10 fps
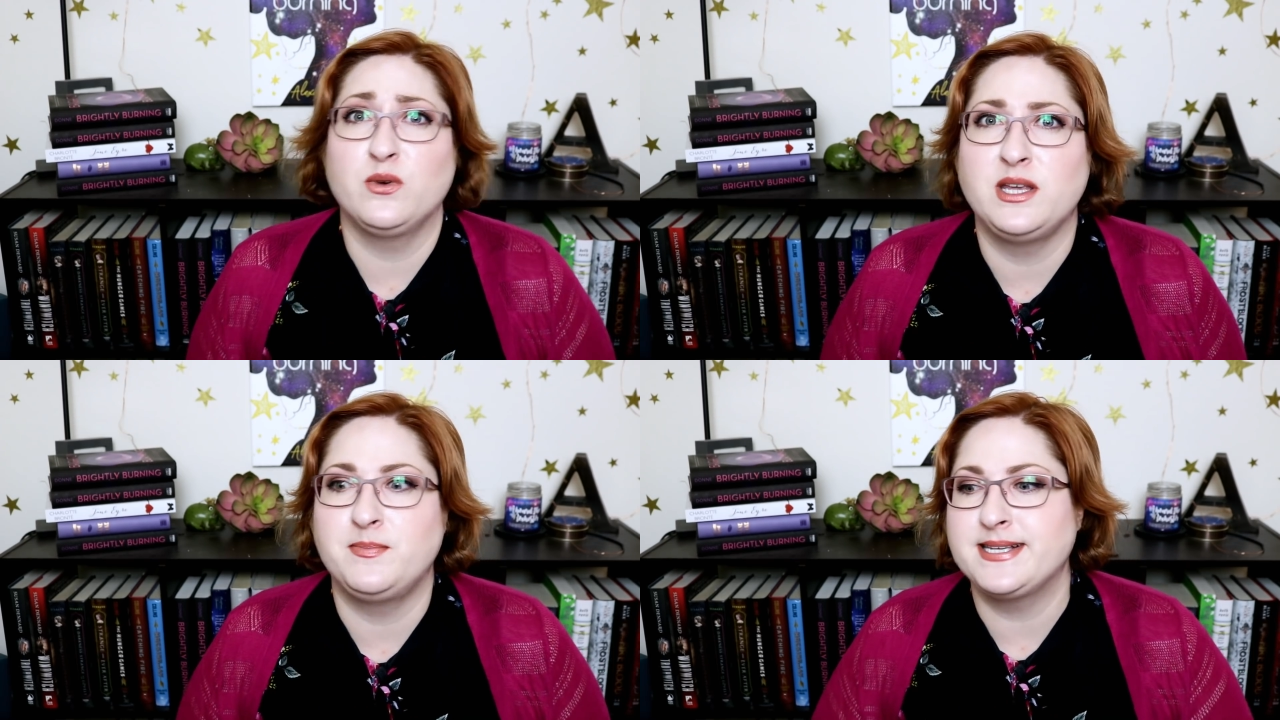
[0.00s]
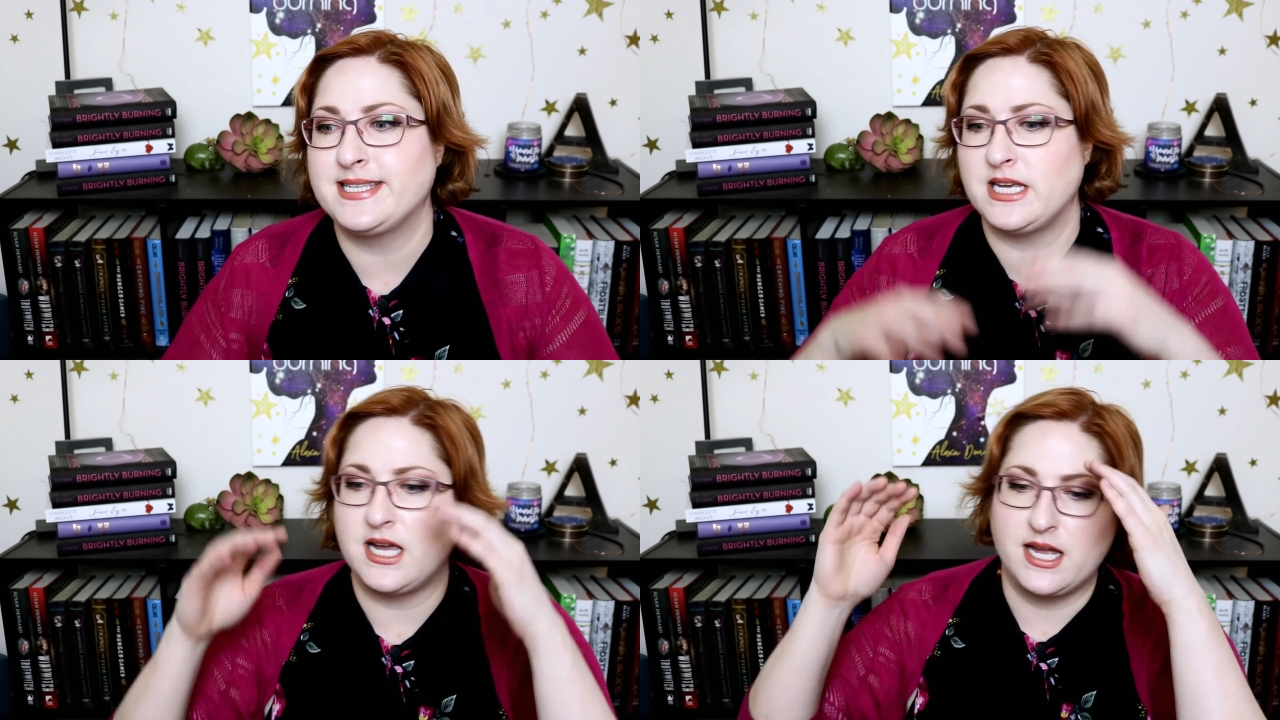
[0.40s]
really
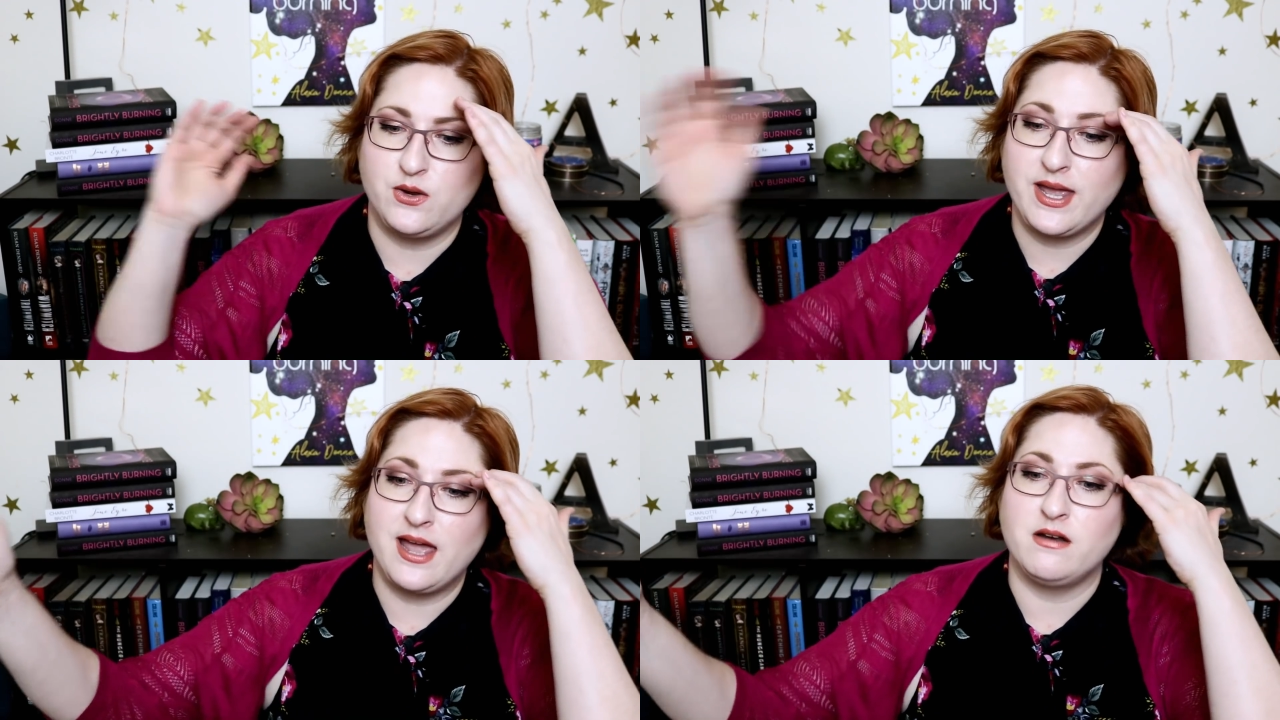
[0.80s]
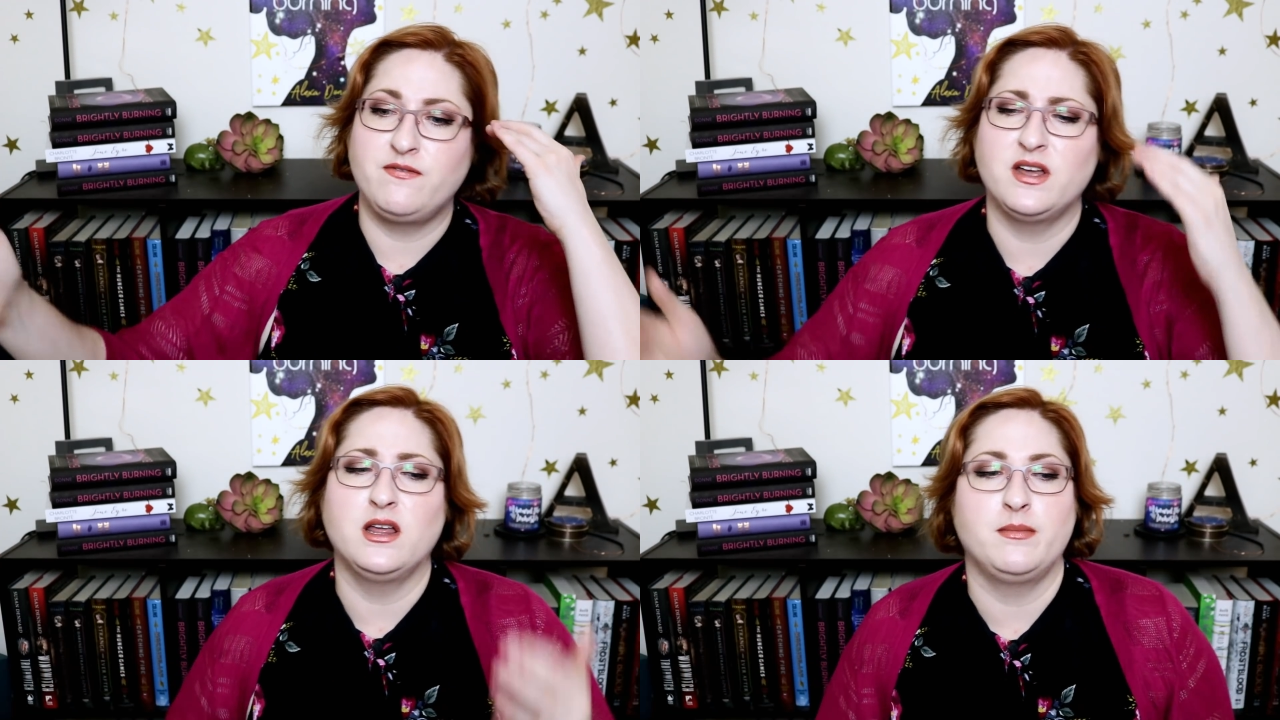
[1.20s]
busy and you can't
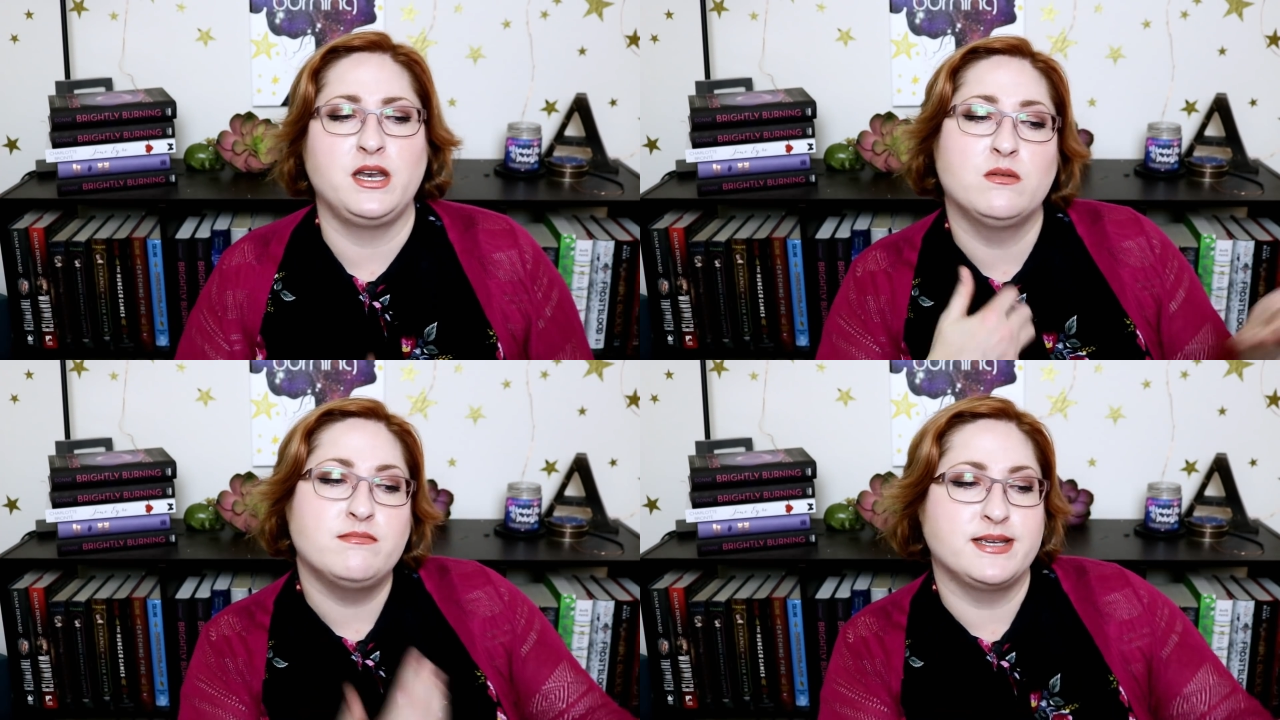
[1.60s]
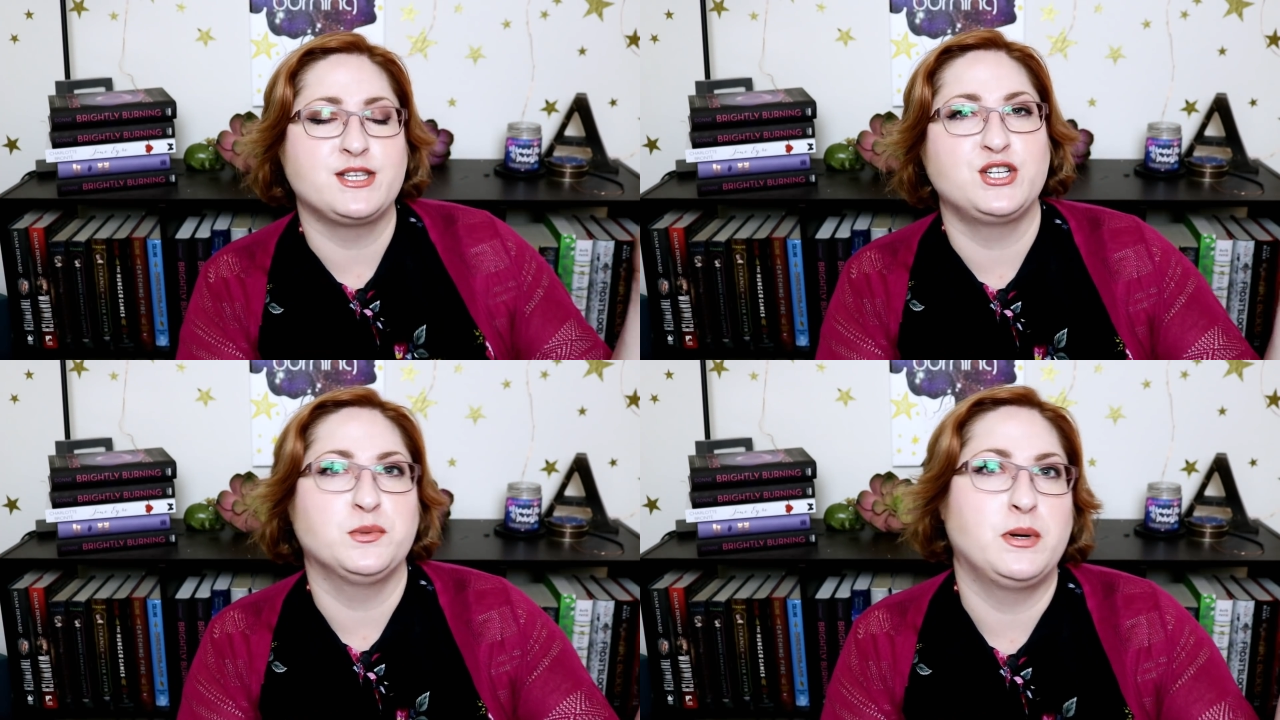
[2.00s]
film and you
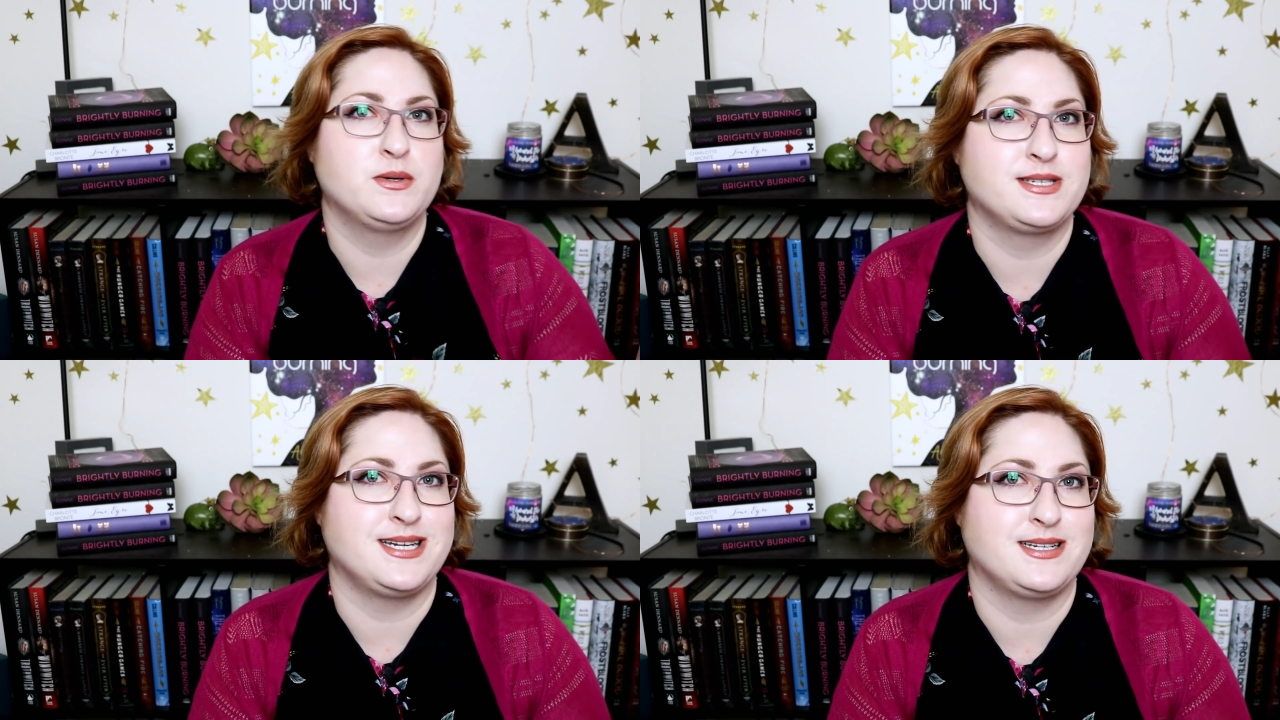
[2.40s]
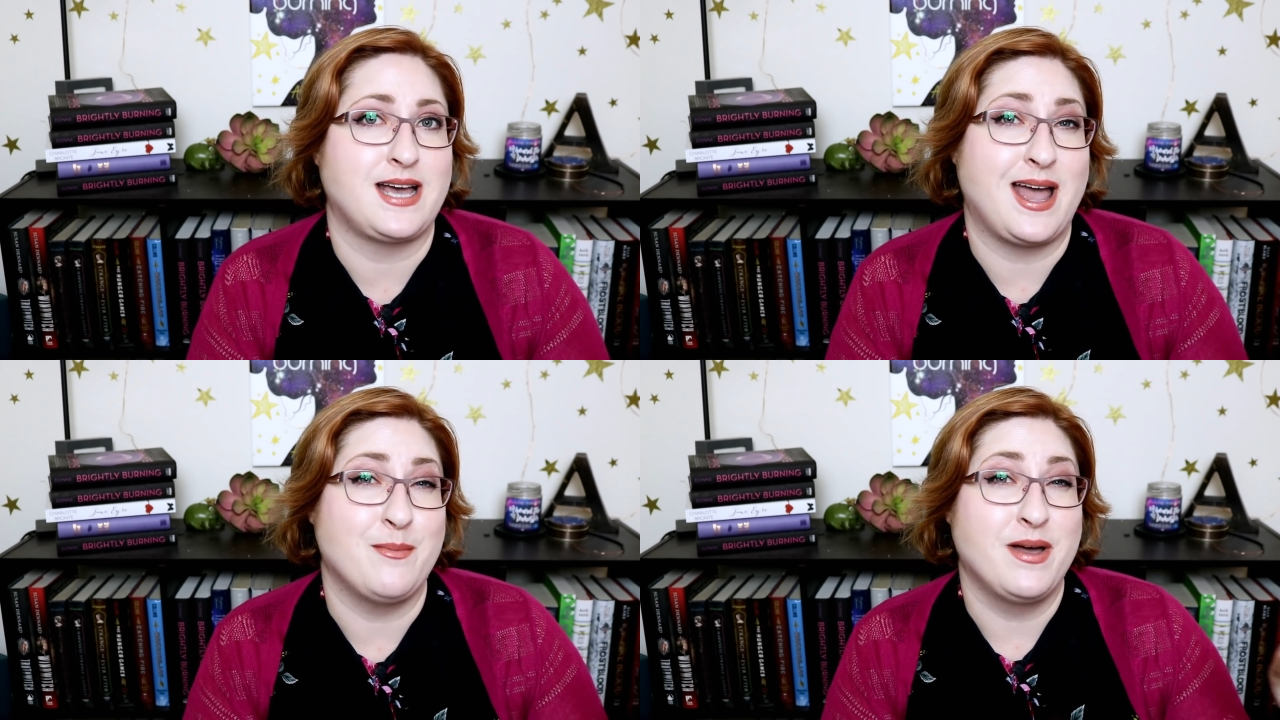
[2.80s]
missed your posting
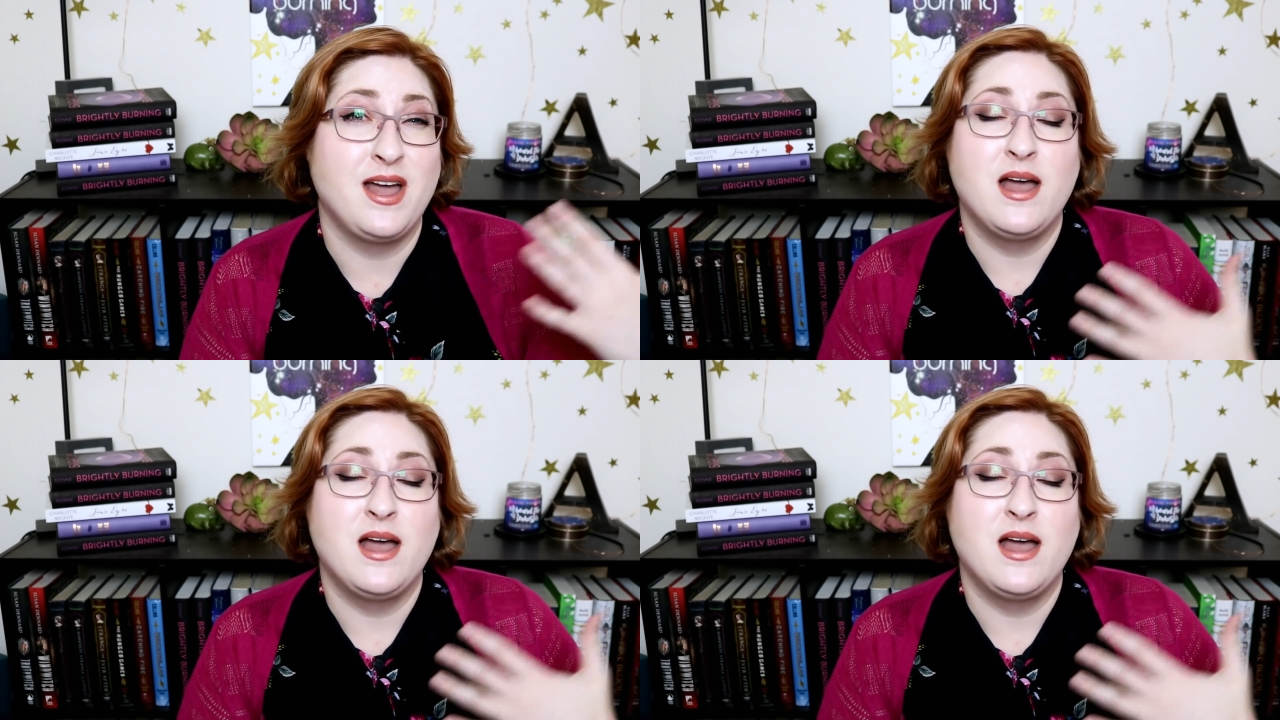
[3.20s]
time.